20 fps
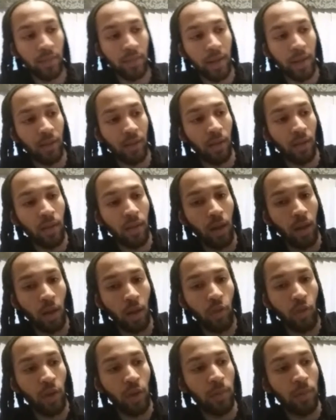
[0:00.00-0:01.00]
It's like
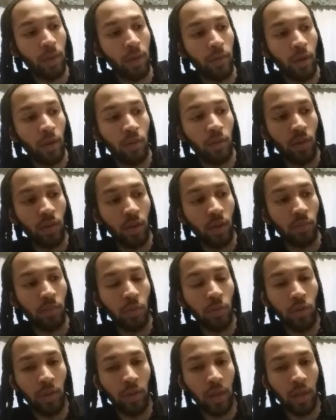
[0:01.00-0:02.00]
a creamier version of the
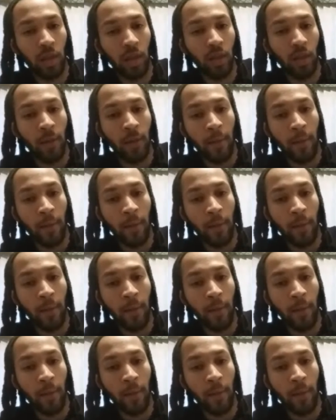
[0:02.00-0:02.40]
smoothie,